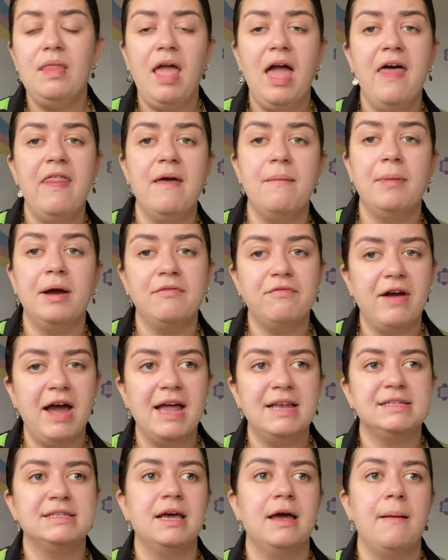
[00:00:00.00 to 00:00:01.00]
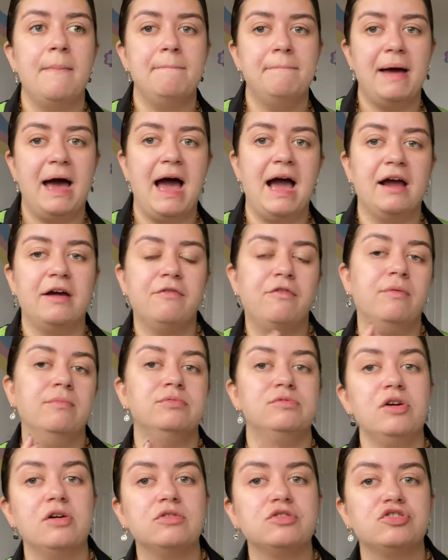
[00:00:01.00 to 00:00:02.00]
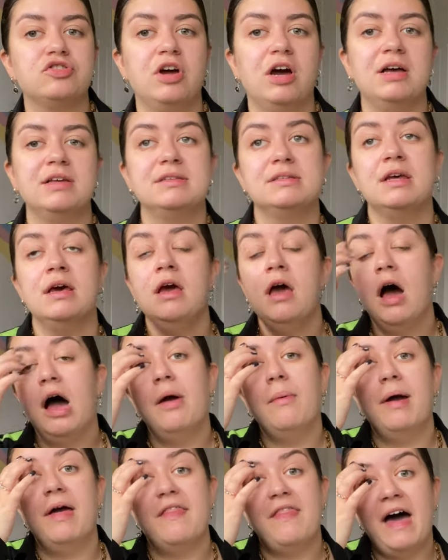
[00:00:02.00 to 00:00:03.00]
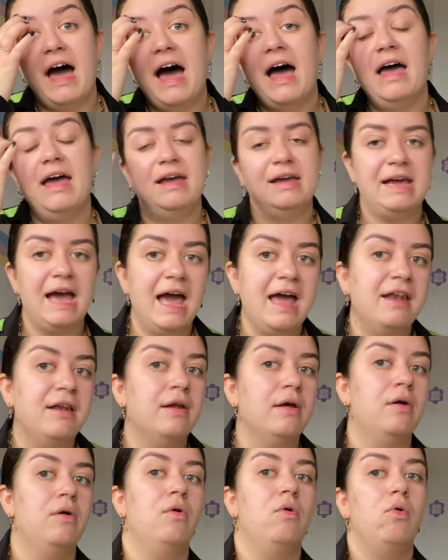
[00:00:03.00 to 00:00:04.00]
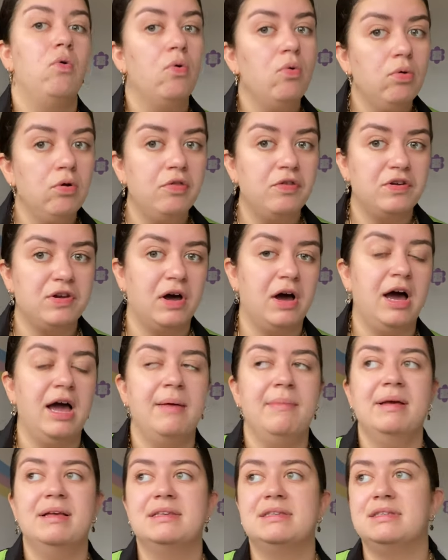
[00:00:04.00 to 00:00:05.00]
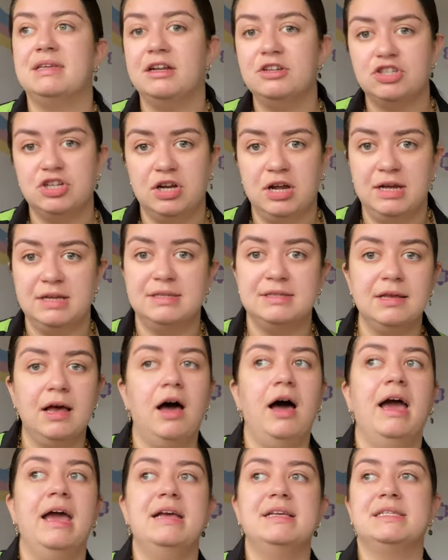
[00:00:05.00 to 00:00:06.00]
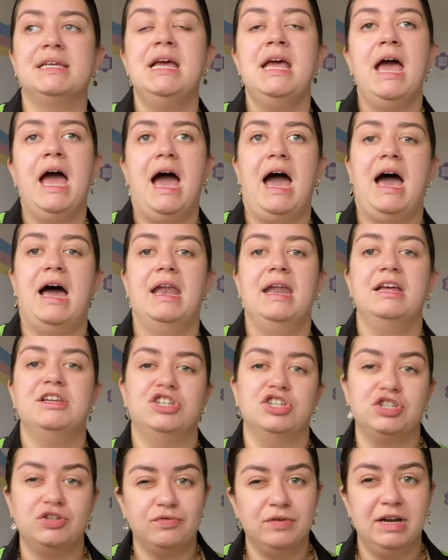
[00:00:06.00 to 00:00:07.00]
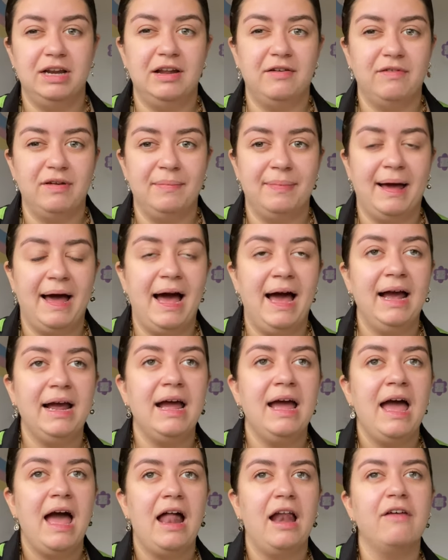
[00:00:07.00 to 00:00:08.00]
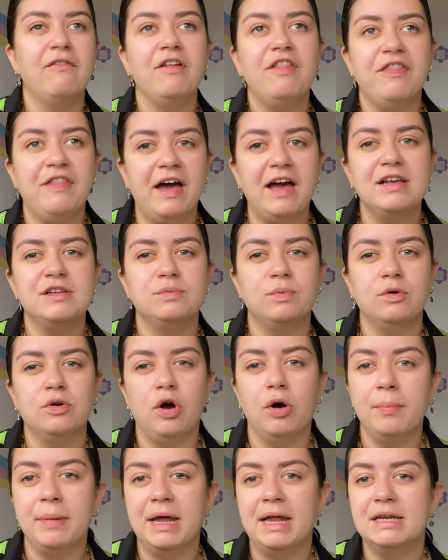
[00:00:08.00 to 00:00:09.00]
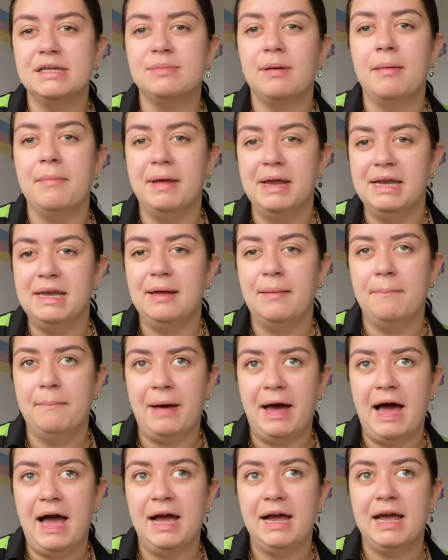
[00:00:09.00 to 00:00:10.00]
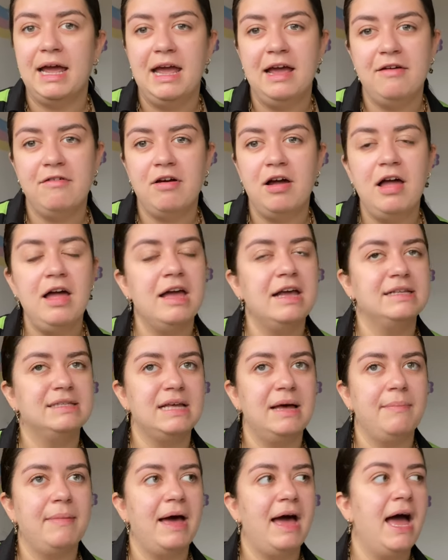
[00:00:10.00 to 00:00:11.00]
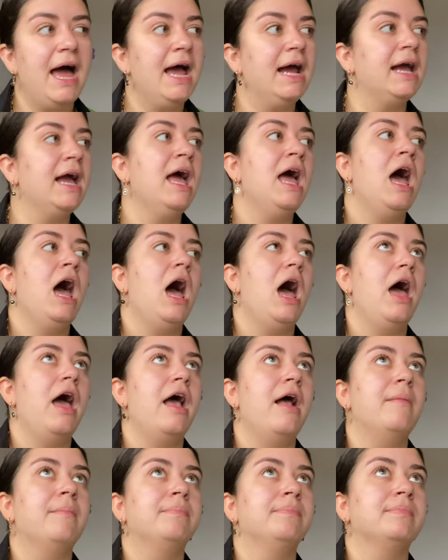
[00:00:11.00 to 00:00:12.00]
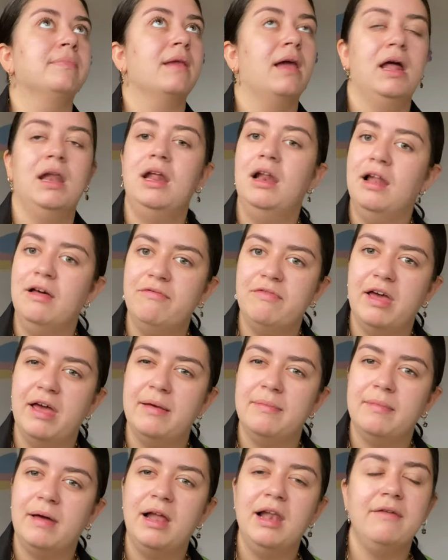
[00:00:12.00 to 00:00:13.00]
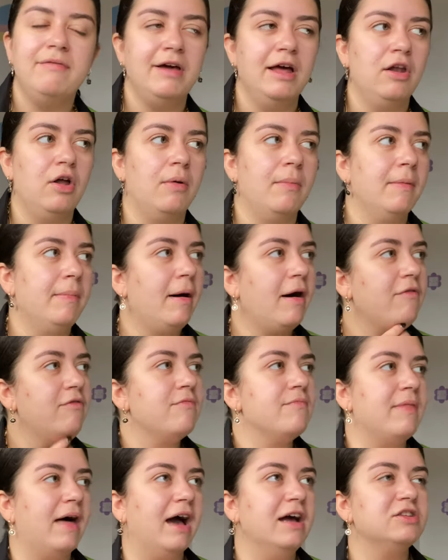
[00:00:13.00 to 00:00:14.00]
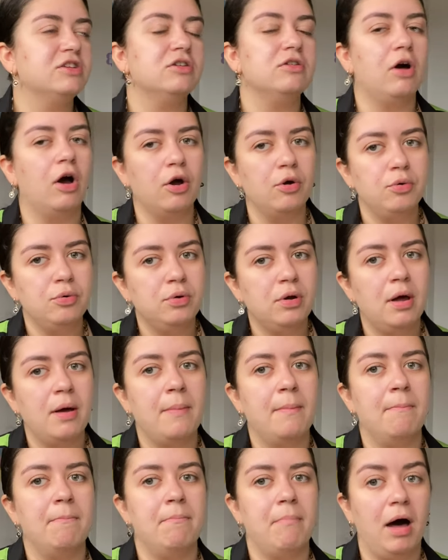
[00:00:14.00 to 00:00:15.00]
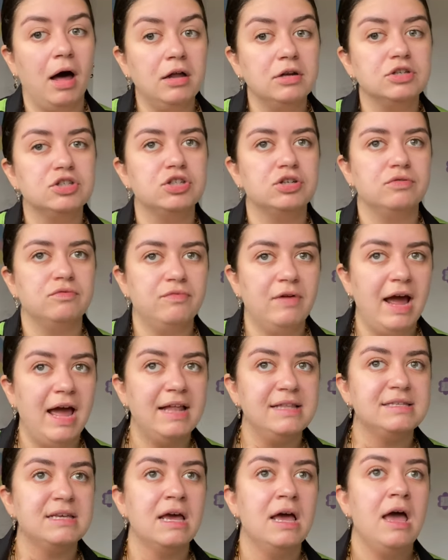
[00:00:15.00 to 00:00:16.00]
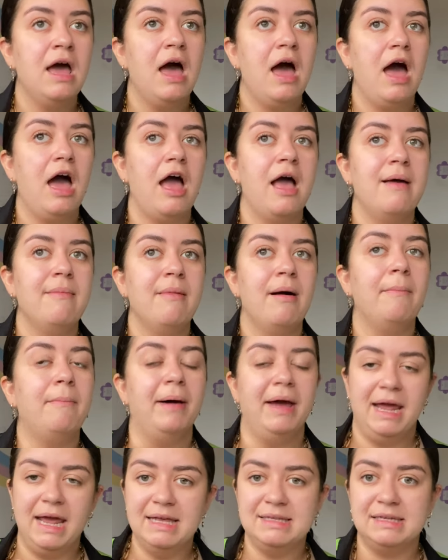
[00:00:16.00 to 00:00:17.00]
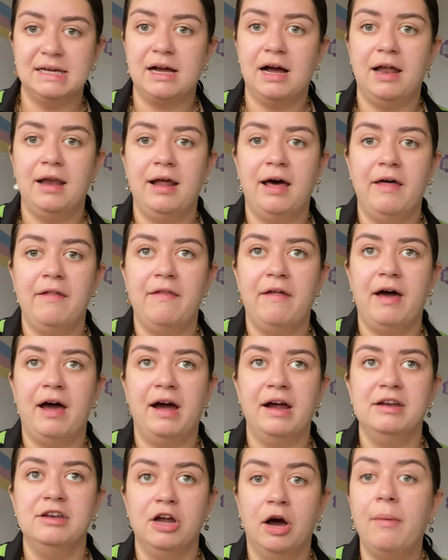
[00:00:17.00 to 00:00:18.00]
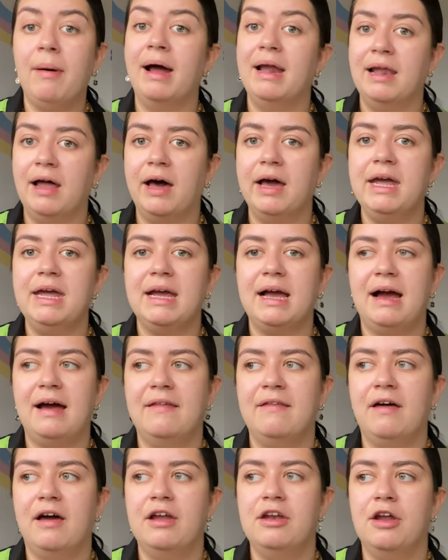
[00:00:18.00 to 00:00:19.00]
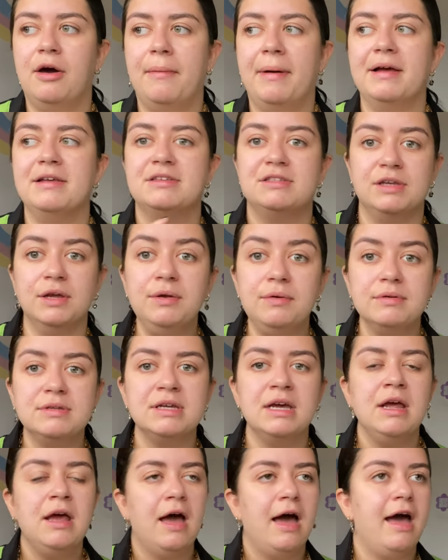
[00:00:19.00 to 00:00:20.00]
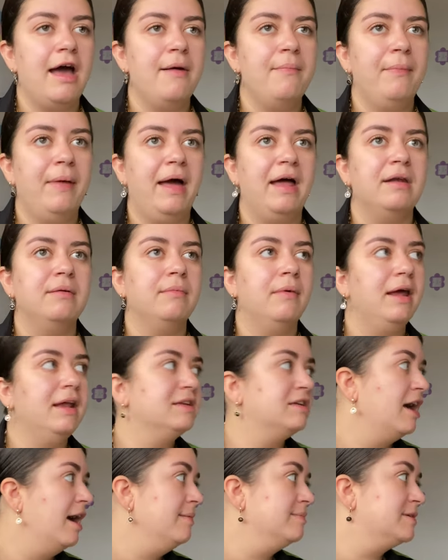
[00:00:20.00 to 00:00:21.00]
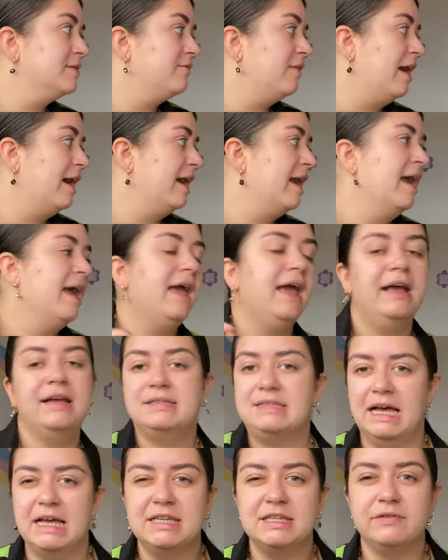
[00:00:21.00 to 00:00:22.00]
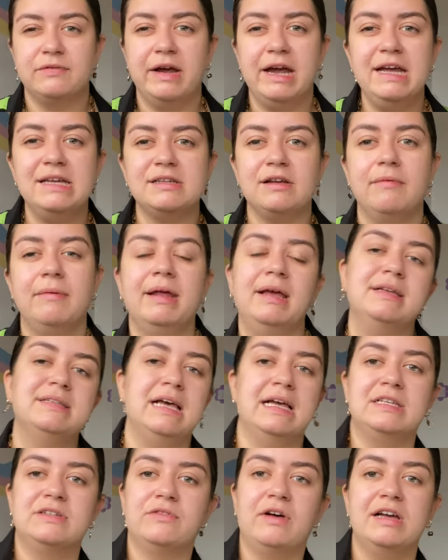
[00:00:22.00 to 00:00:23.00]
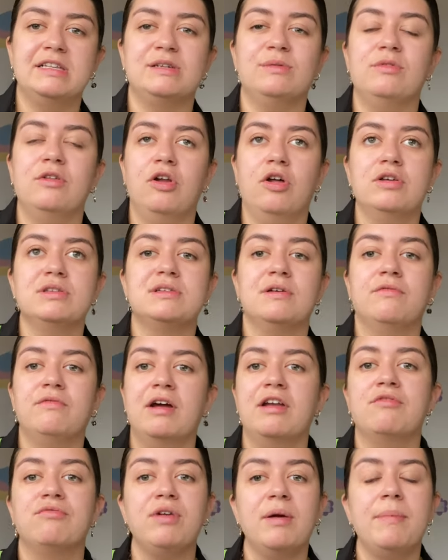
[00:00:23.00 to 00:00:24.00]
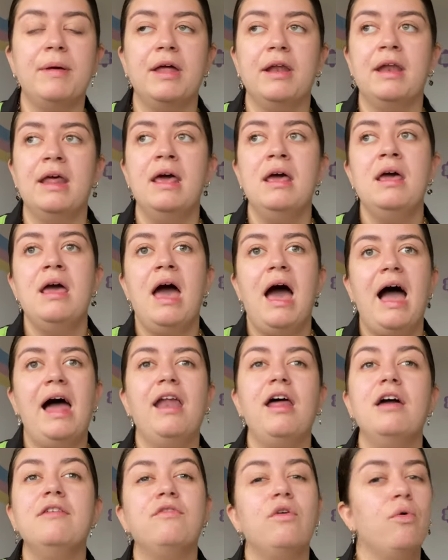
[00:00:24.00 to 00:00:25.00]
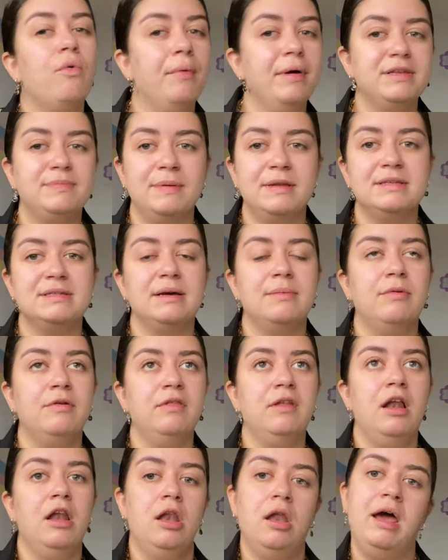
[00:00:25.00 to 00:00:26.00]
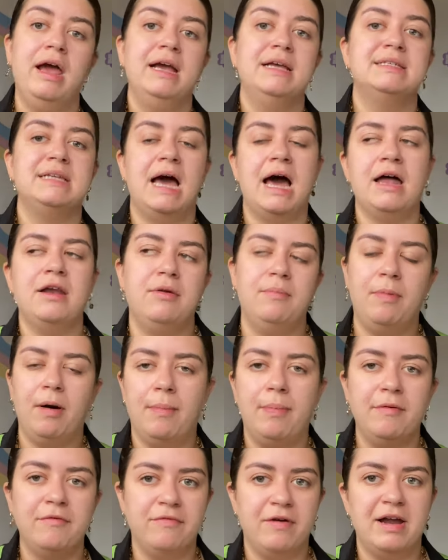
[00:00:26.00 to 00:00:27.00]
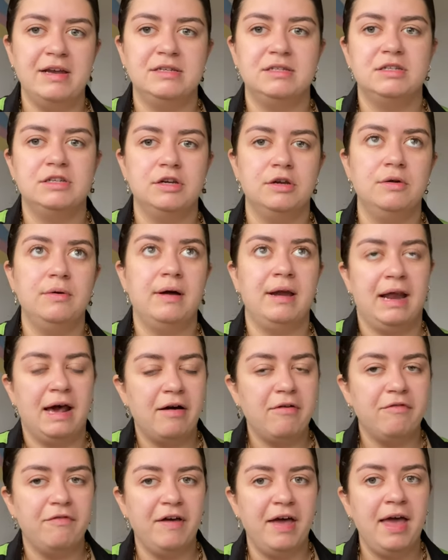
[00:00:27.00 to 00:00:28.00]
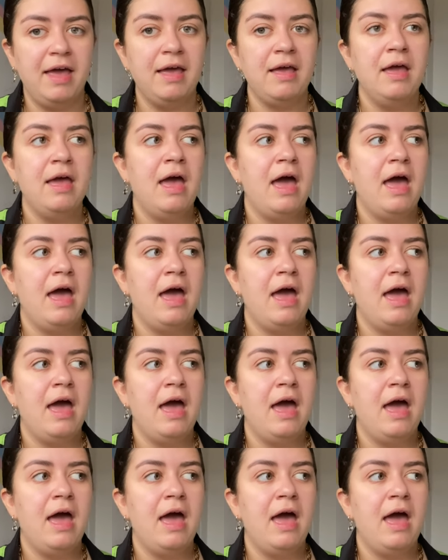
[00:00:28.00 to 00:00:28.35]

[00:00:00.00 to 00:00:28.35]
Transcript: And then my red bag from Dogs Trust. I wear that again all the time. It's such a nice size and it's just a really lovely bag. And I think that is what got me into my medium bag era, is that bag. And I love it. I love it a lot. But apart from that, I don't own much red. But it is a colour that I know I like and that I know I suit. And in terms of like accessories, I've been accessorising with lots of red ribbon. And I've always been someone that likes to add a pop of red to an outfit.